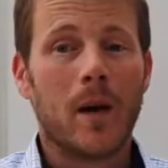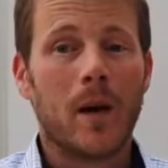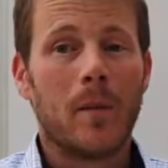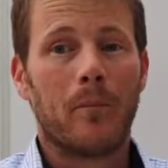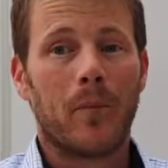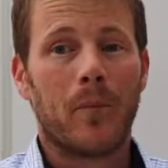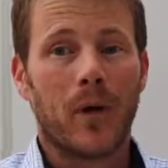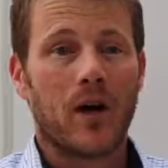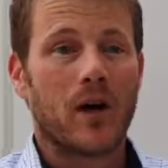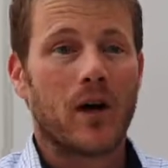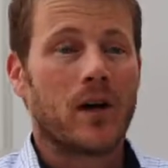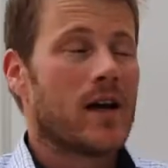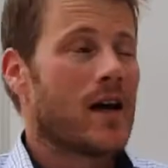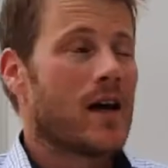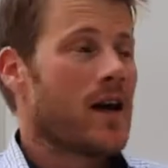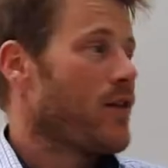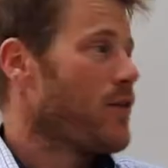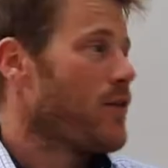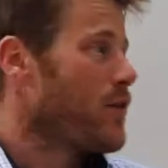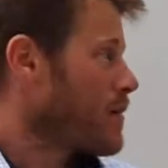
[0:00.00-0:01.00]
But
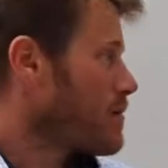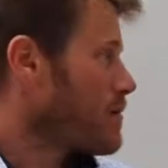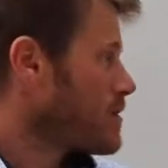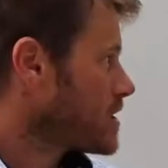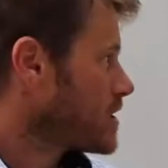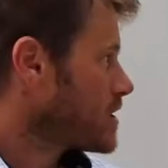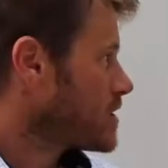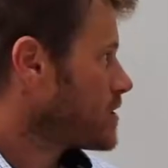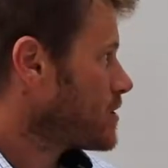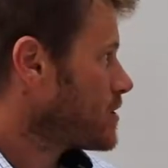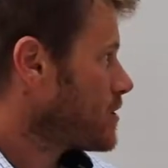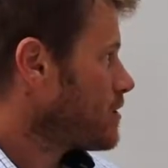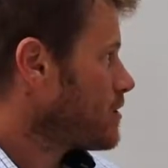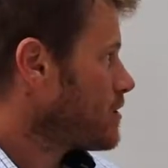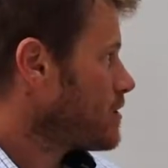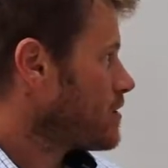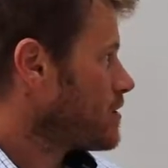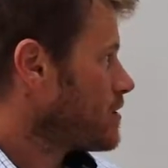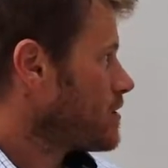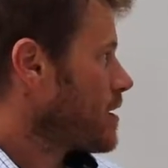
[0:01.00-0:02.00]
there is a
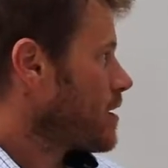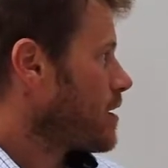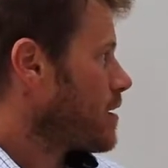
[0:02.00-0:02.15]
certain